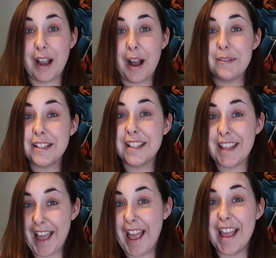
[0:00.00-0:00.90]
coming to
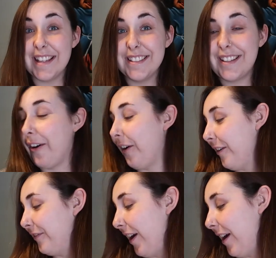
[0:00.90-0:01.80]
the end
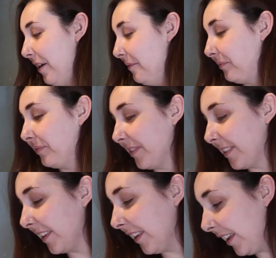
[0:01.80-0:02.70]
of
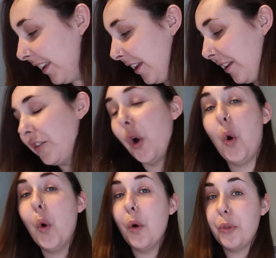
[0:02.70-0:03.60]

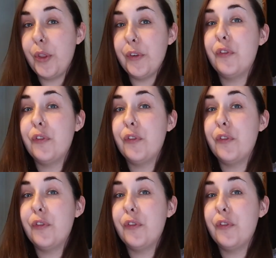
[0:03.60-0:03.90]
the